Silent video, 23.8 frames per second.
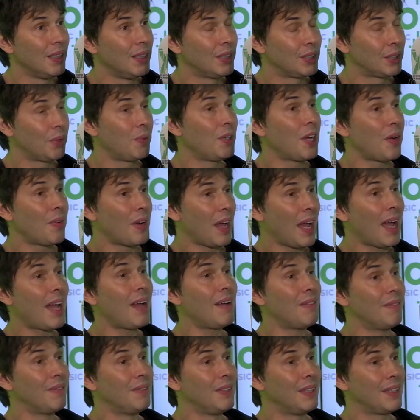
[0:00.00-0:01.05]
So we don't
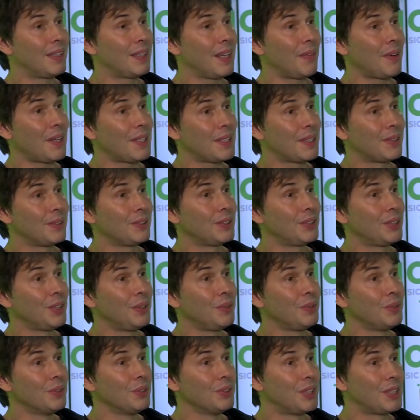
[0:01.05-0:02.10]
have the theoretical
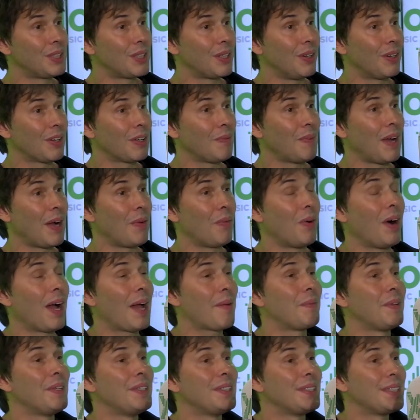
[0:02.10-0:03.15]
tools to talk about what
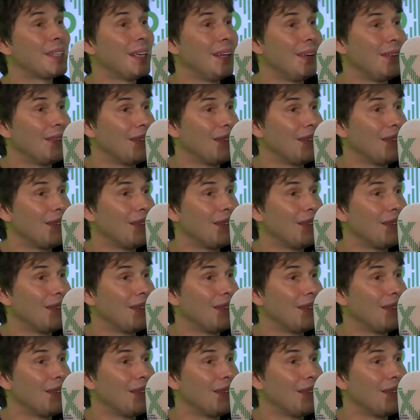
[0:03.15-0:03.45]
happens